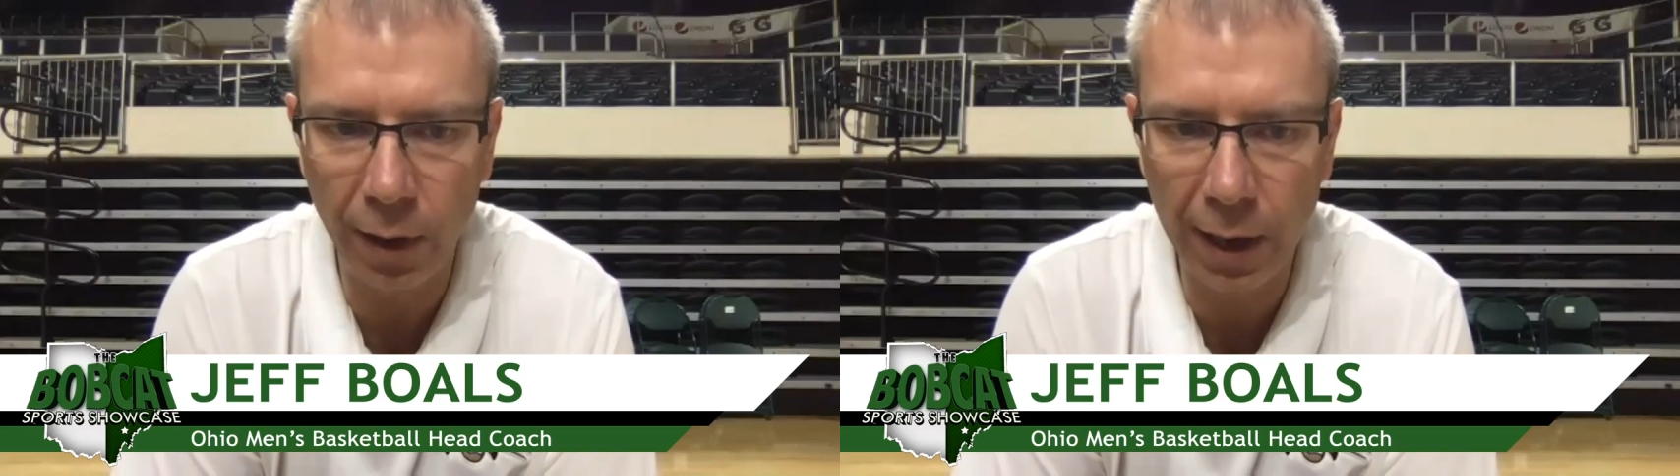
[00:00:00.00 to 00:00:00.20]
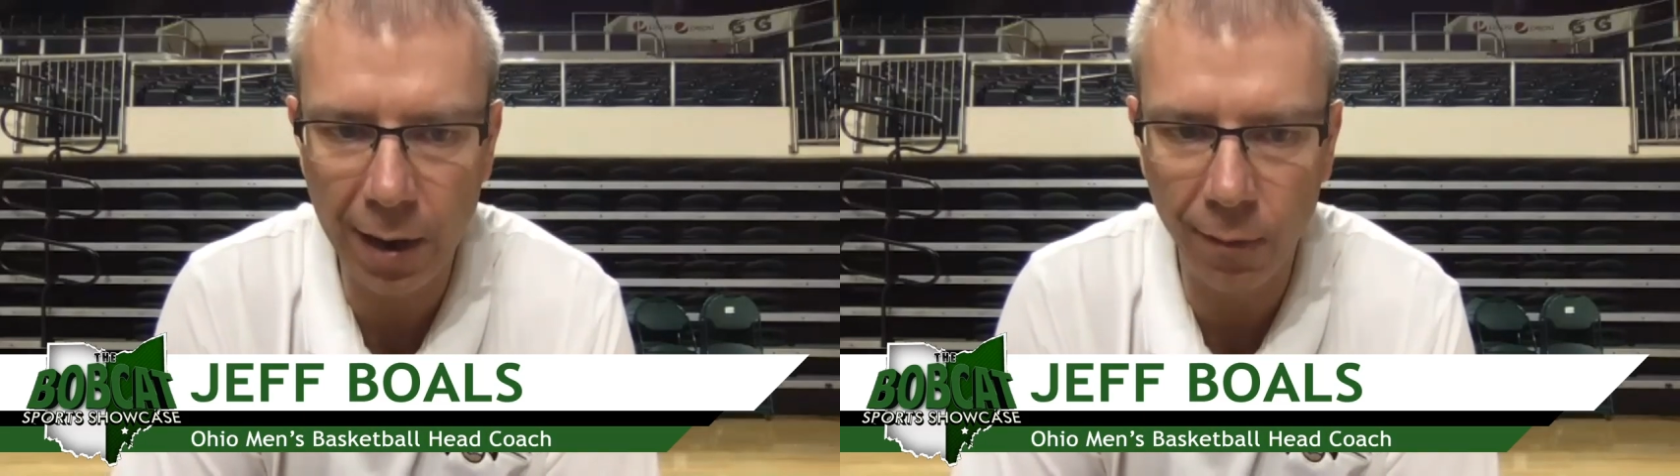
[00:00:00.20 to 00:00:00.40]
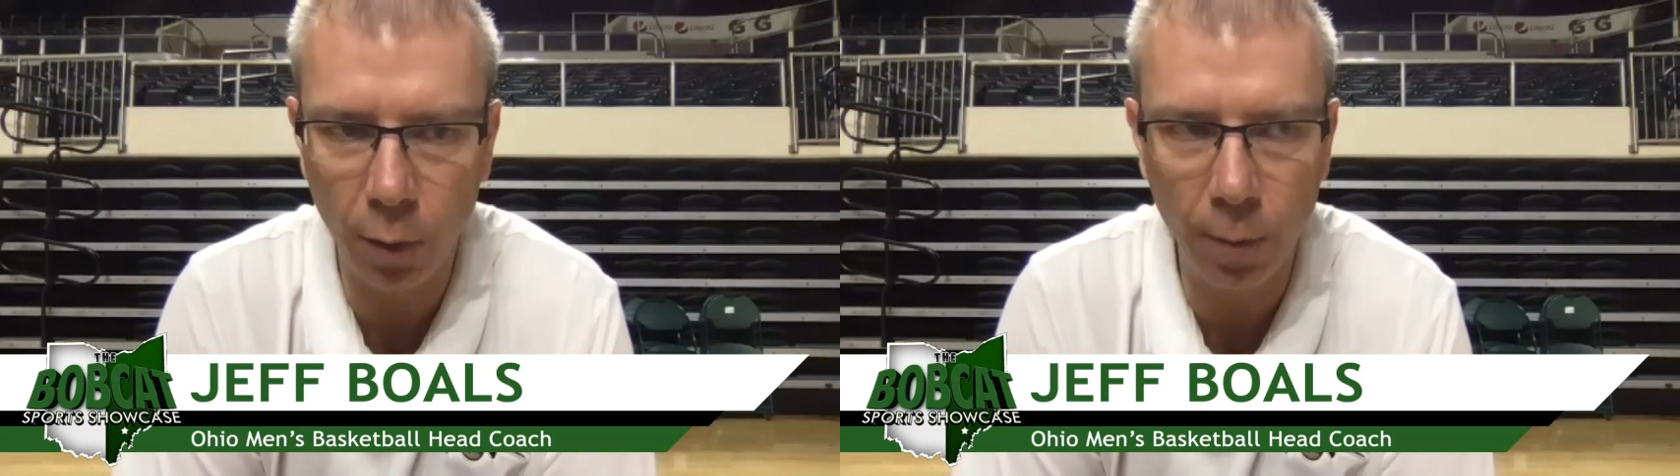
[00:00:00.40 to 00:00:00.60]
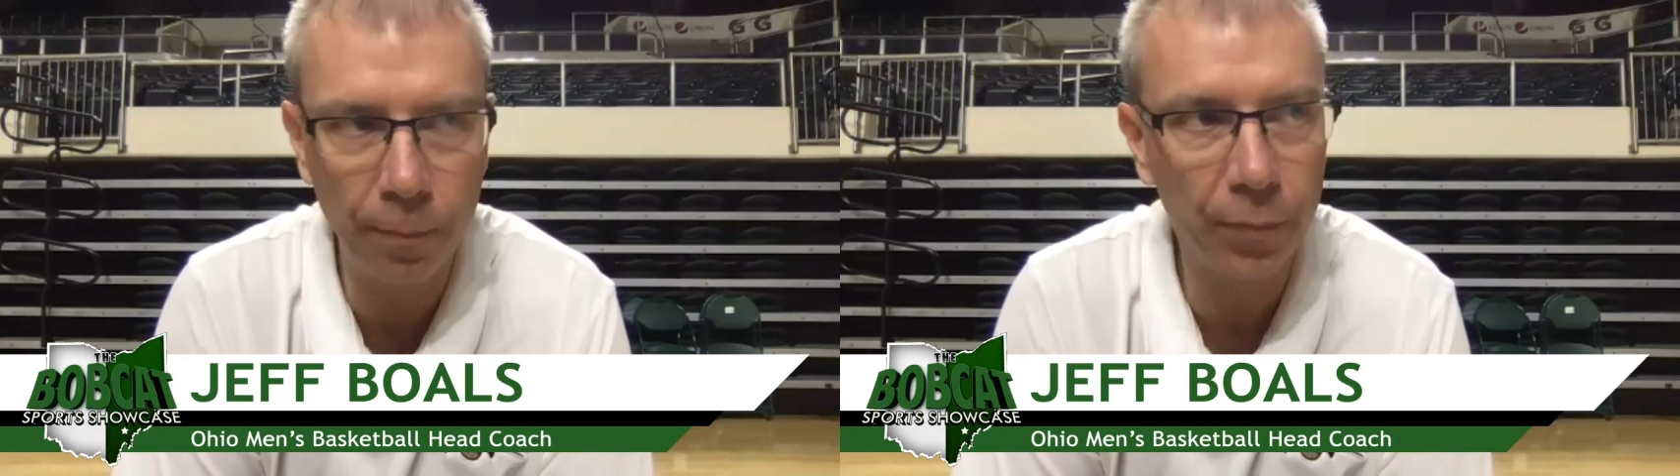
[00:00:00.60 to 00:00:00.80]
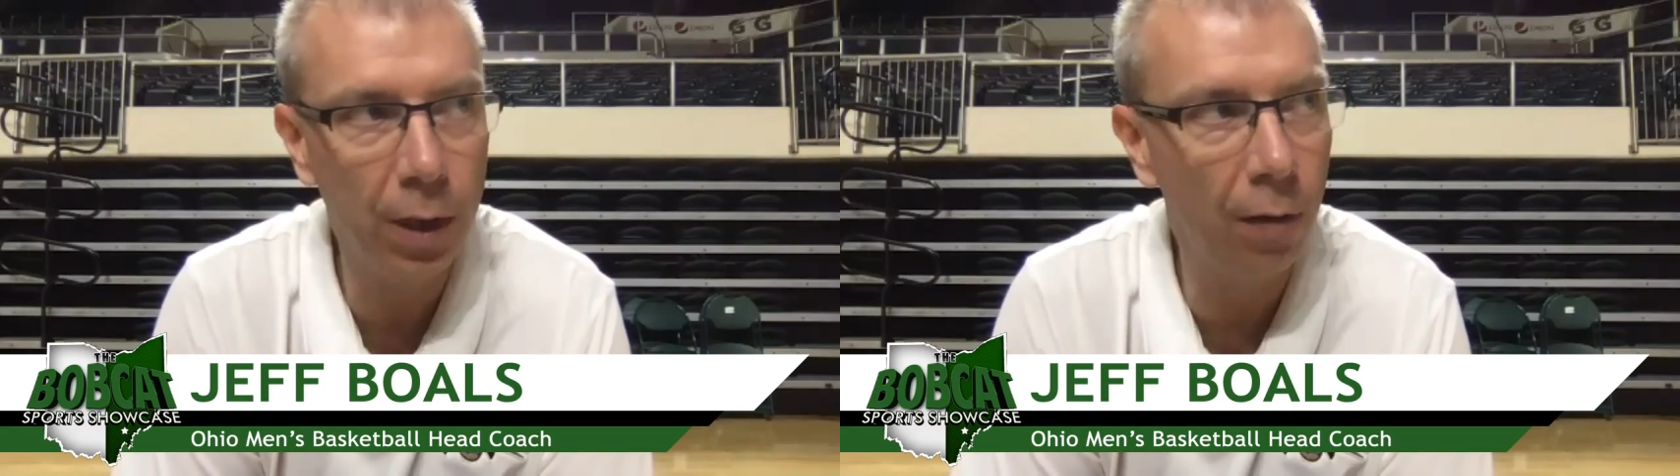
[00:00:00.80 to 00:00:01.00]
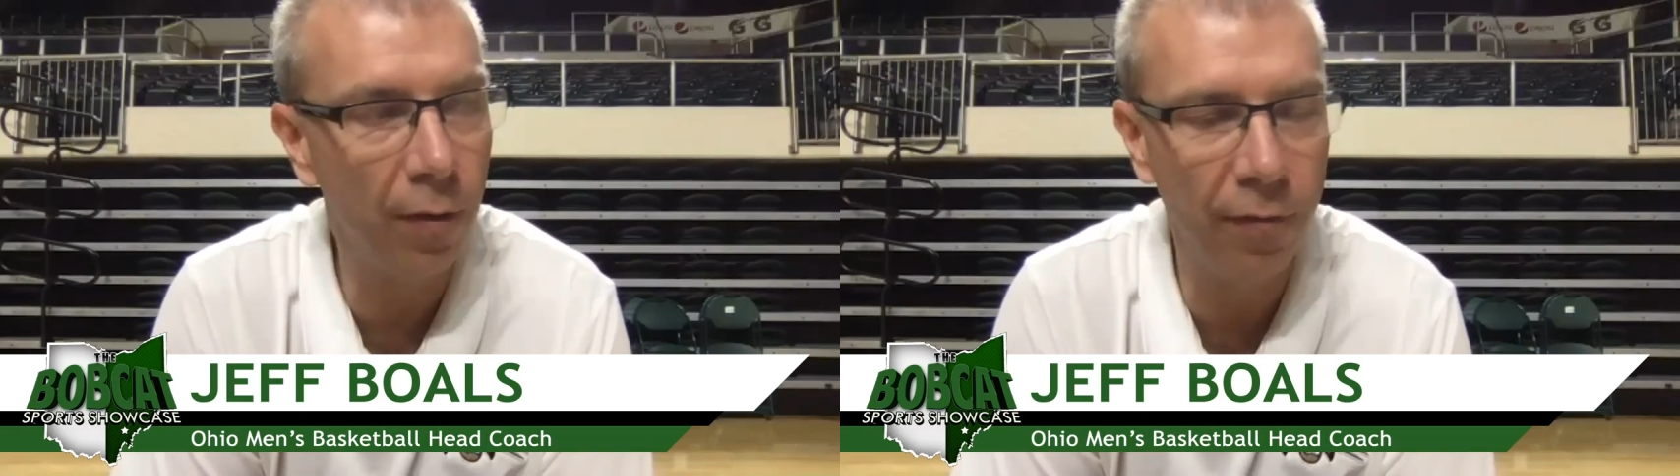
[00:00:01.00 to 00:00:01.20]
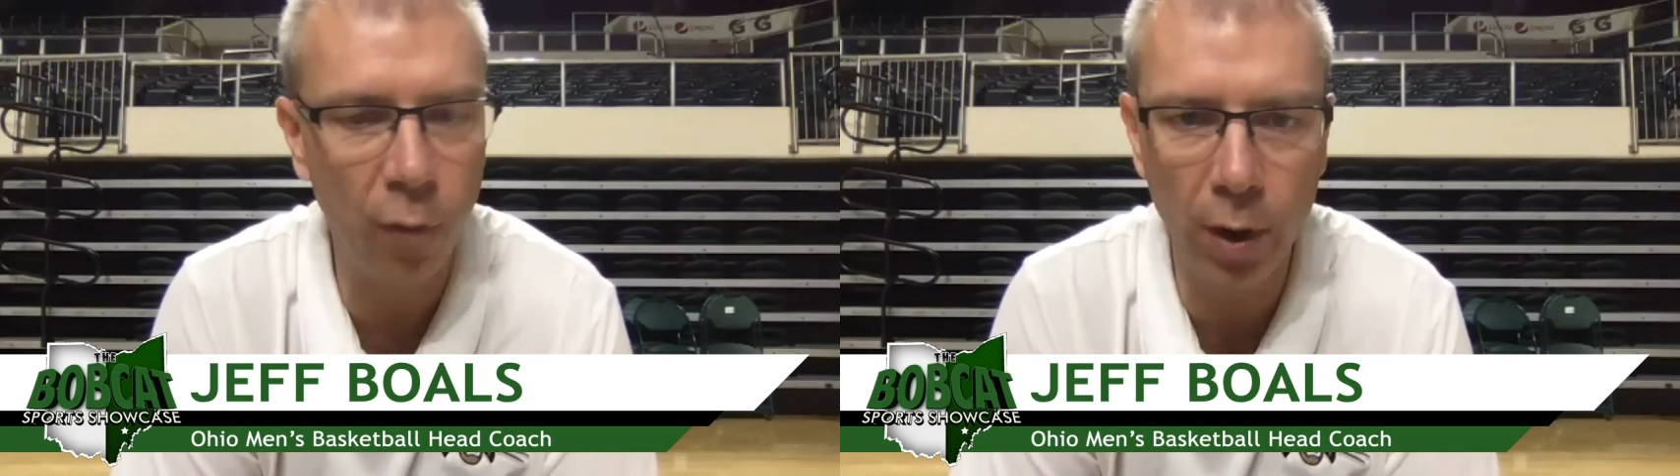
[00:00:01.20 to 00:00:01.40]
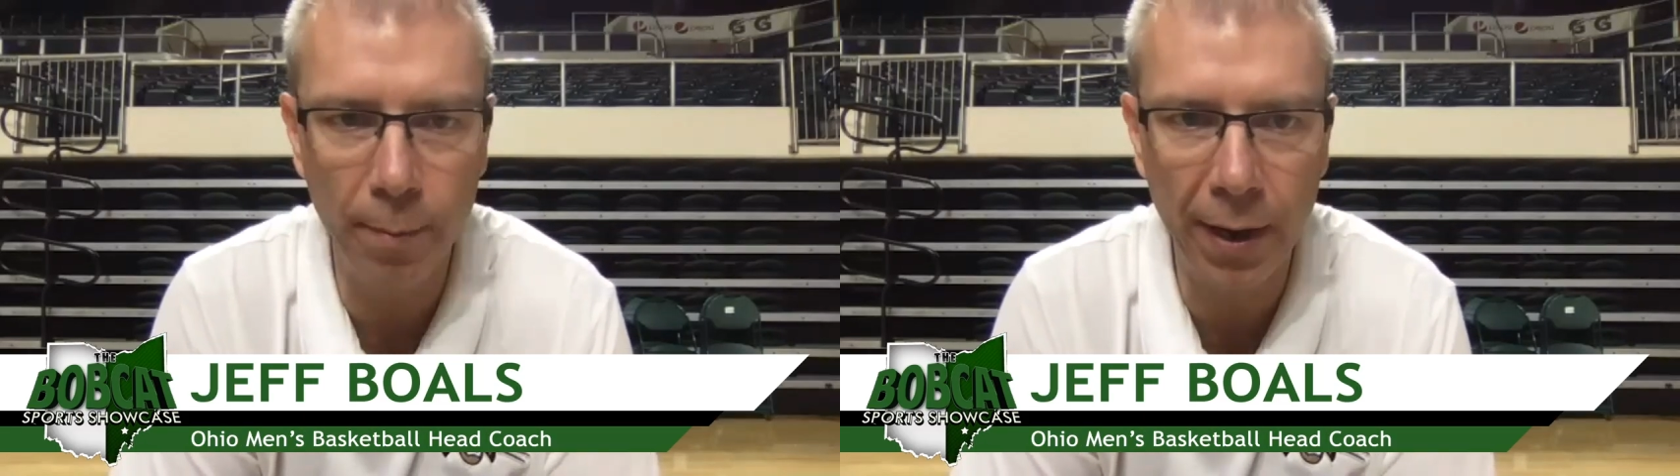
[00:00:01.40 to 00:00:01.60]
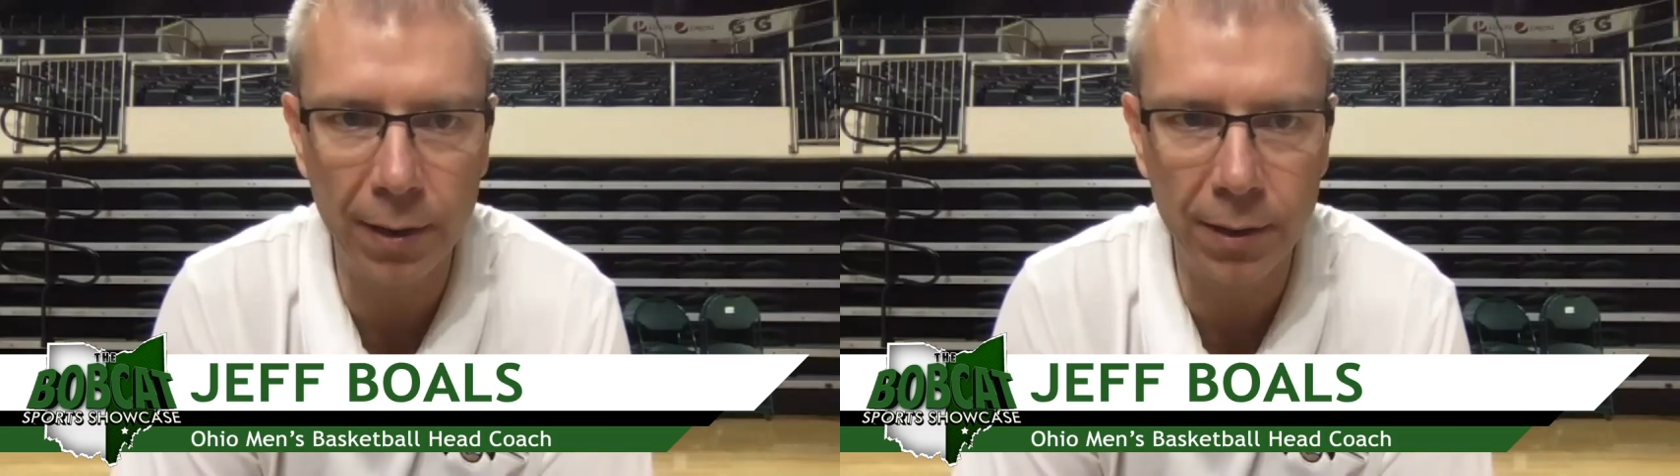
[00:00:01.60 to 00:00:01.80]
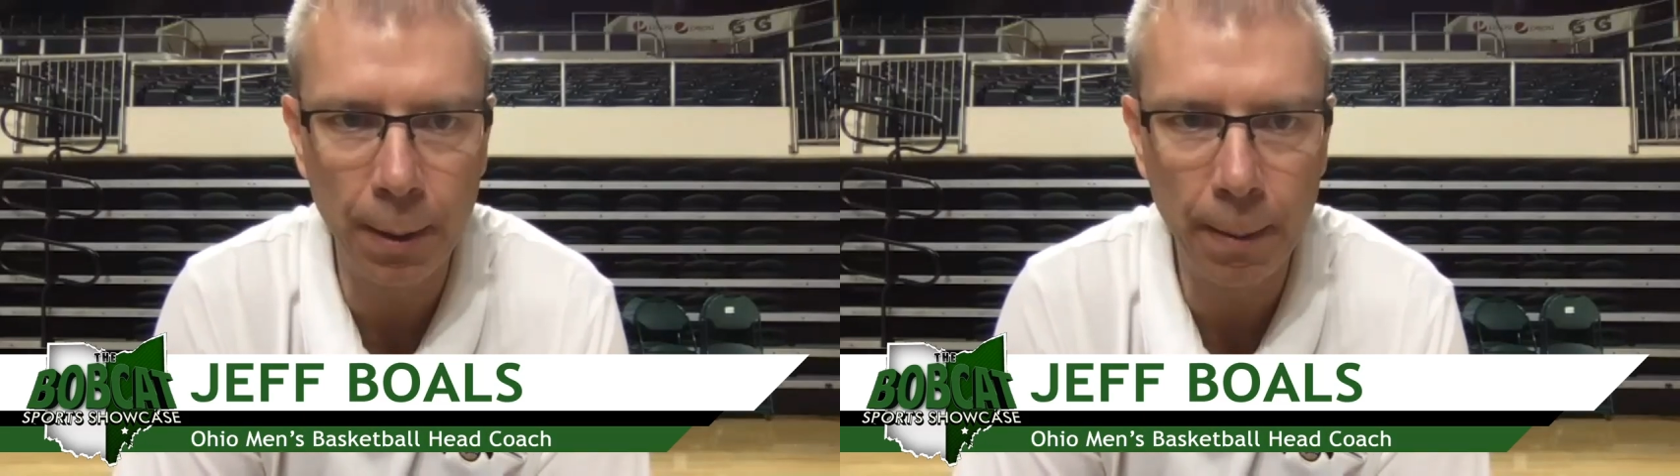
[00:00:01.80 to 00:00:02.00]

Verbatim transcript: level, you know, for 40 minutes.